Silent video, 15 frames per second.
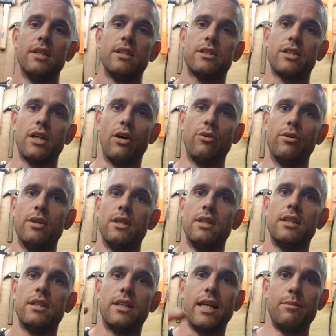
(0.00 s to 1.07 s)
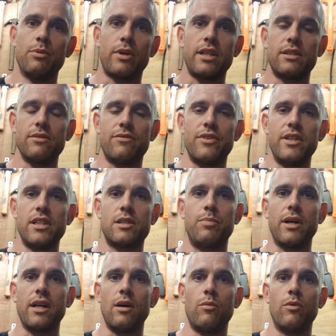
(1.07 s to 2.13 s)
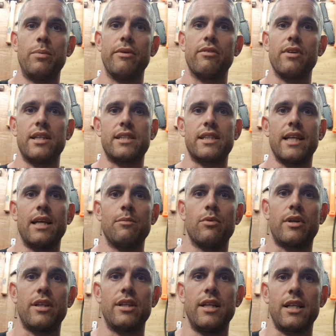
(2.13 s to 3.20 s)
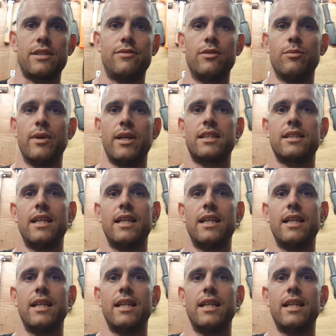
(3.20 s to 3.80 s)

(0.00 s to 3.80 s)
So the ebook isn't finished, but I will be releasing an ebook in the next few weeks,